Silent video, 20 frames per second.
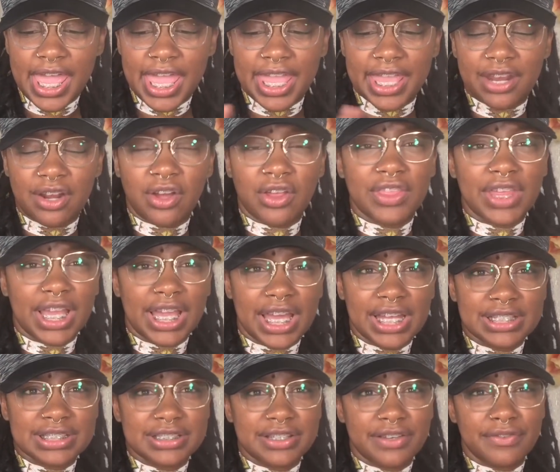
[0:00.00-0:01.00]
and all that
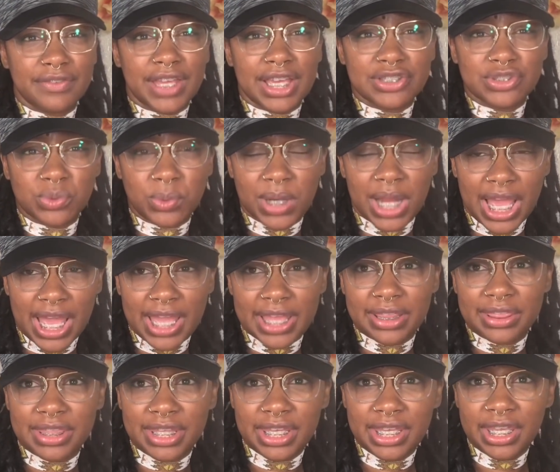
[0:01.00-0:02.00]
kind of stuff. That's what I
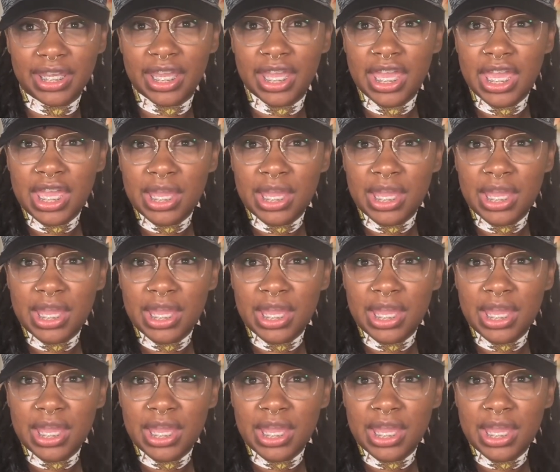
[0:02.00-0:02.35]
think.